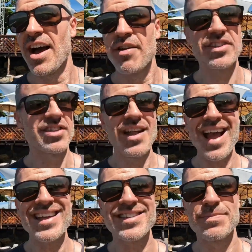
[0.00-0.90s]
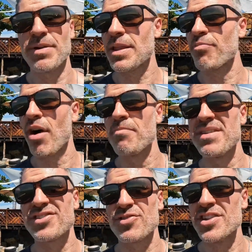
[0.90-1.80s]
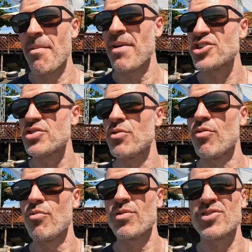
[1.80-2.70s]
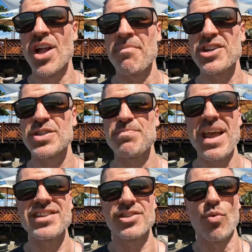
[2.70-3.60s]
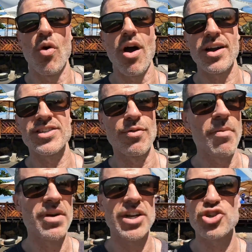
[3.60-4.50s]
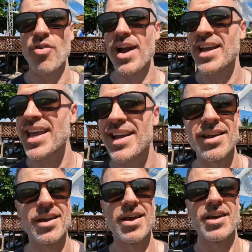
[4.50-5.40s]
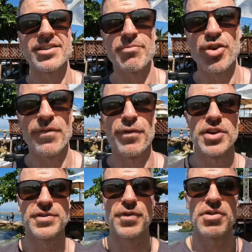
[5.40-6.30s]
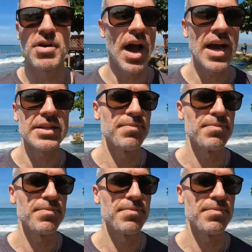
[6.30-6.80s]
It's nice, but the problem is there's not much space to walk, so I'm going to try to get some good footage for you guys,